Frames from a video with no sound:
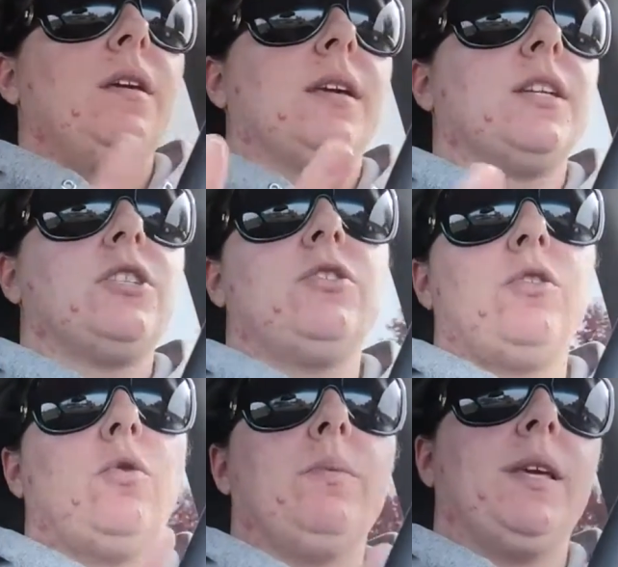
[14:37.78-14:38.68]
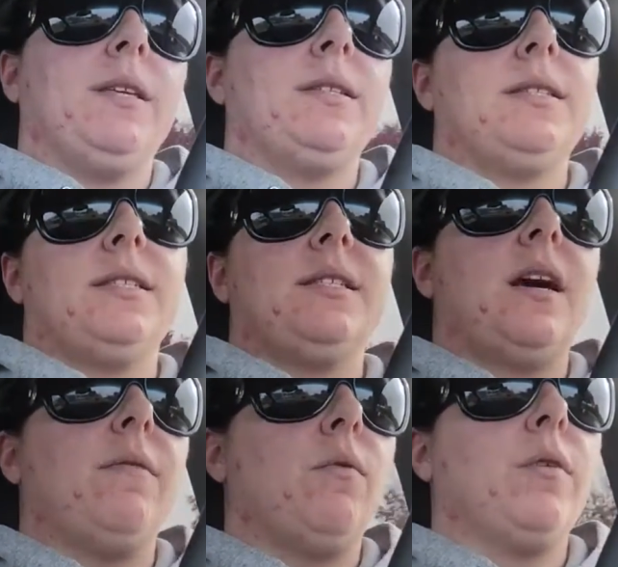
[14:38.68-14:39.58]
get to know me
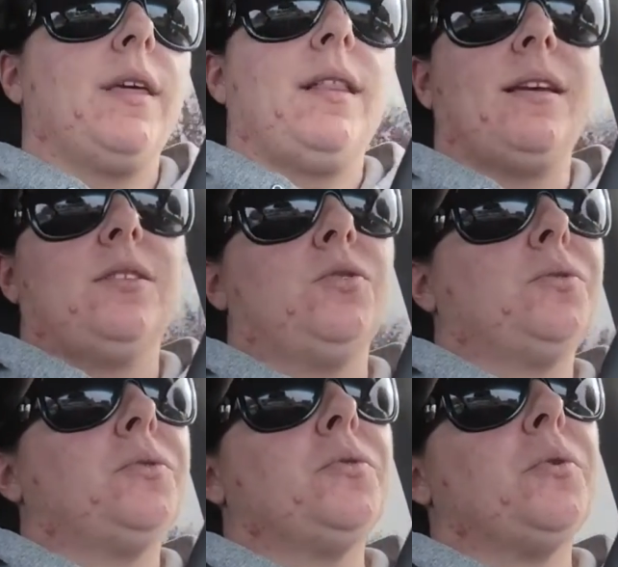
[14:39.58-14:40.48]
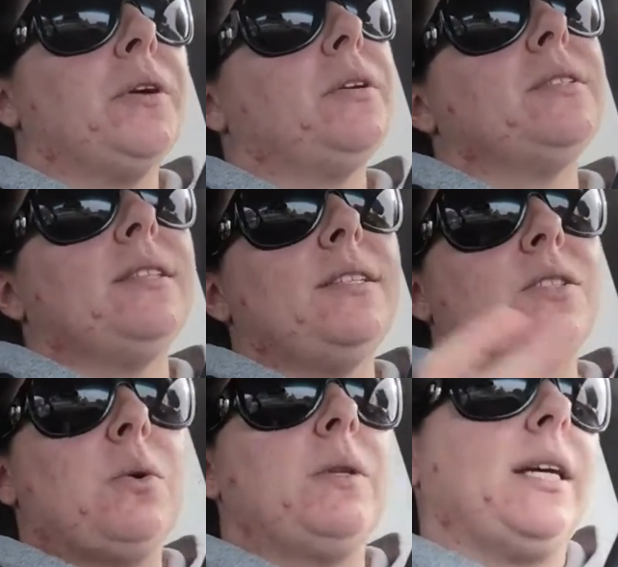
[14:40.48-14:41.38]
stuff, or they like the tutorials and they
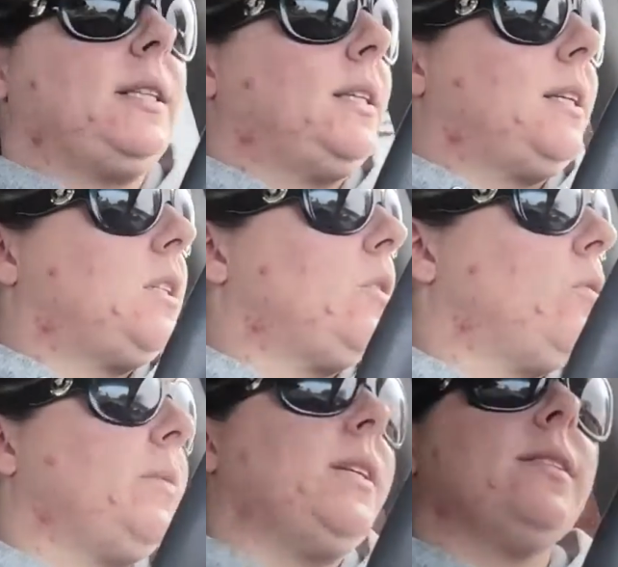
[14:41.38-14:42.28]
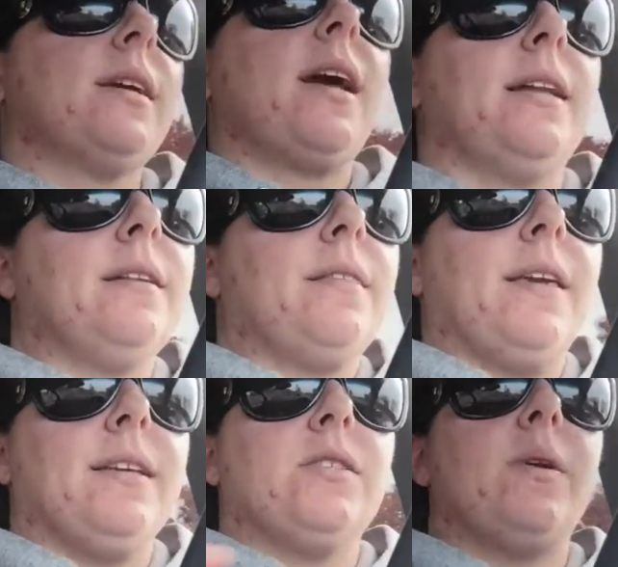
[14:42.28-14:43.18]
don't like the get to know me kind of
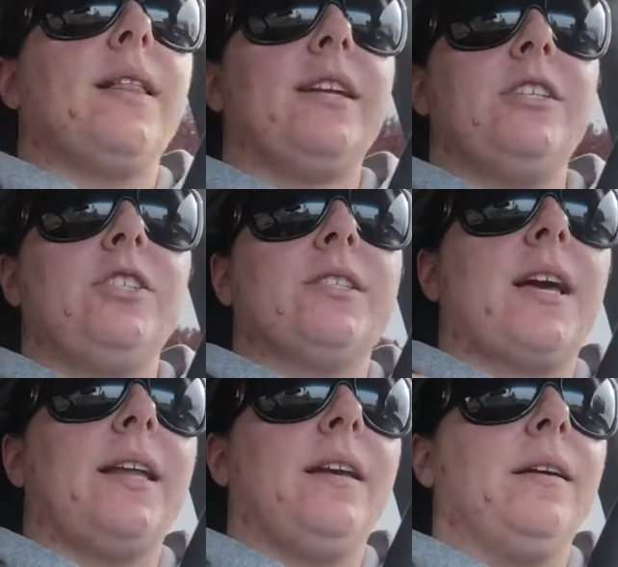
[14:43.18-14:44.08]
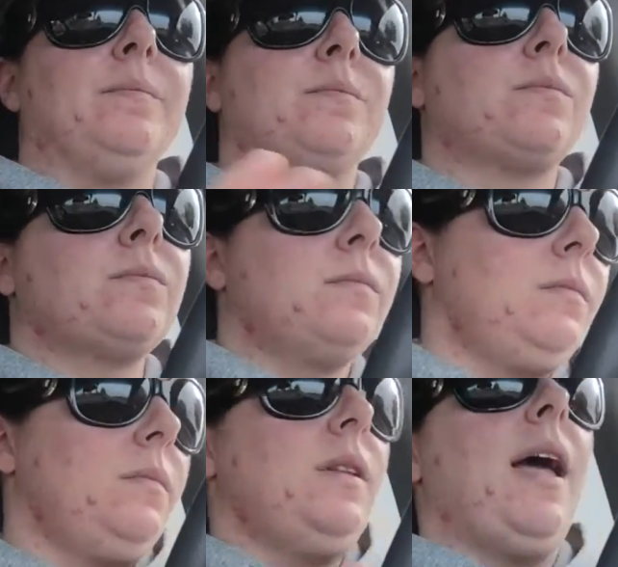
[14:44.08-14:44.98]
thing. So I like to just kind of
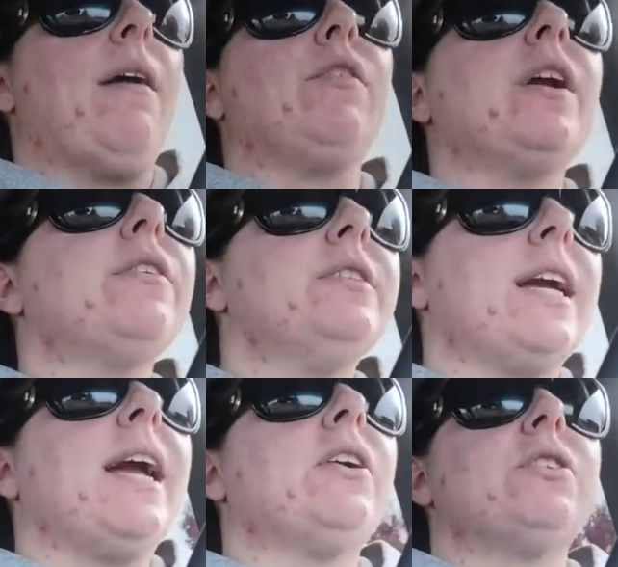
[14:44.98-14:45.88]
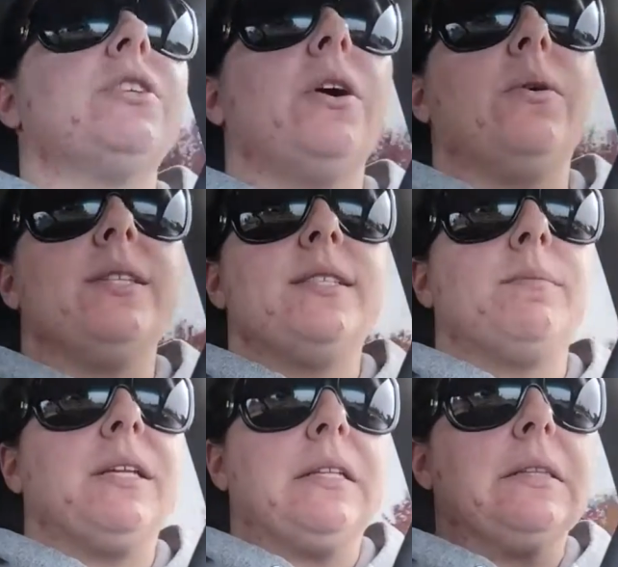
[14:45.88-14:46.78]
every other day or so is
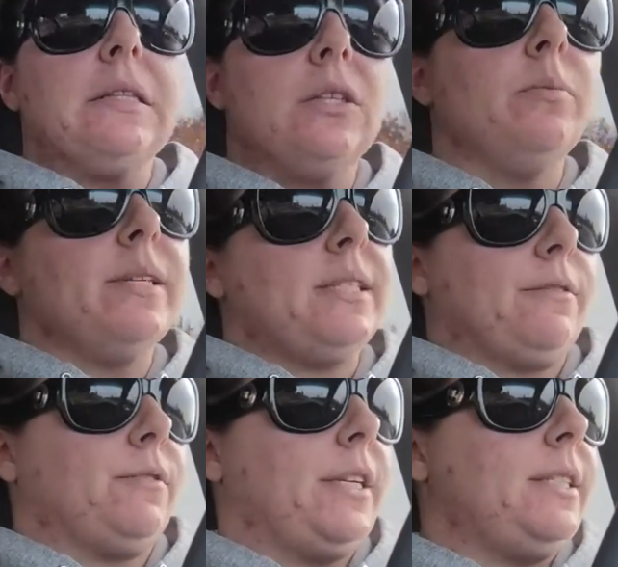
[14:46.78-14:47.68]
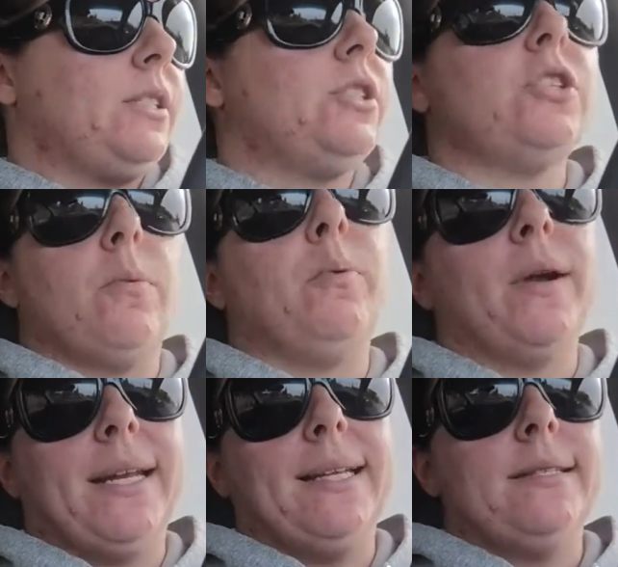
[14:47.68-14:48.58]
something a little bit different. So,
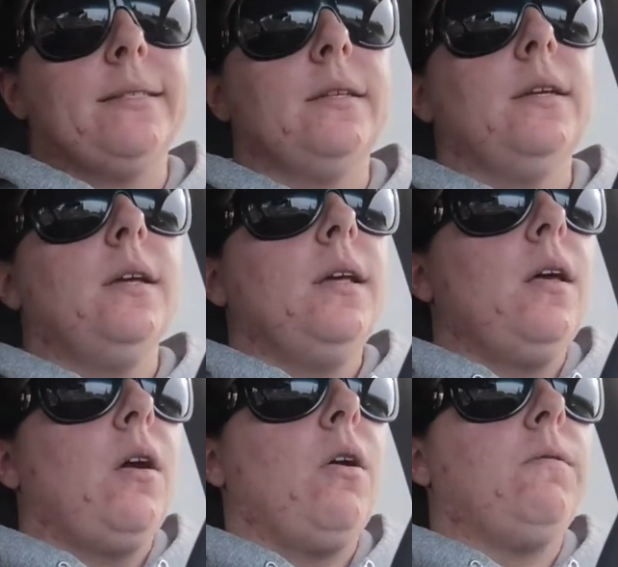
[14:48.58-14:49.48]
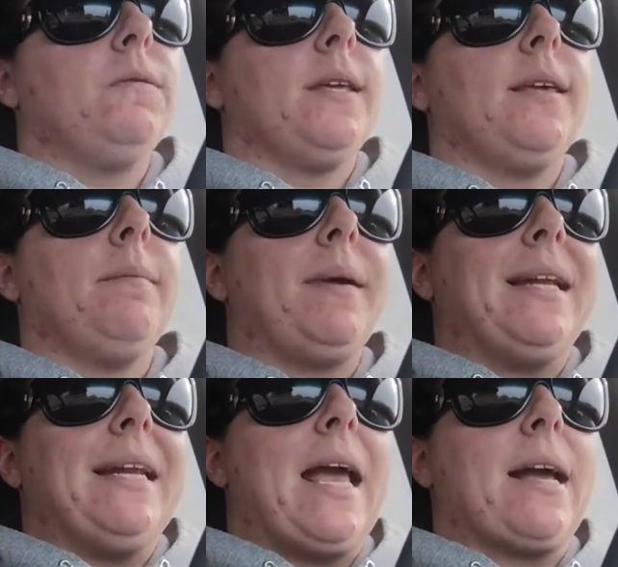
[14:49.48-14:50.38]
point is, hopefully, my
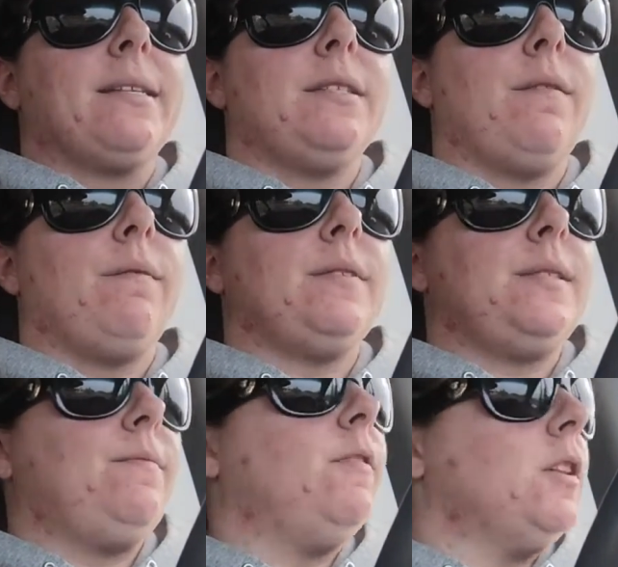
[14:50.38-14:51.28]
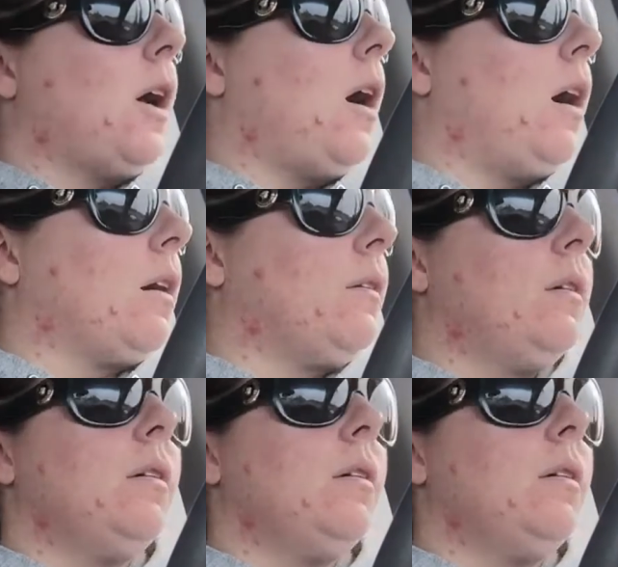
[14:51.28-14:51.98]
next vlog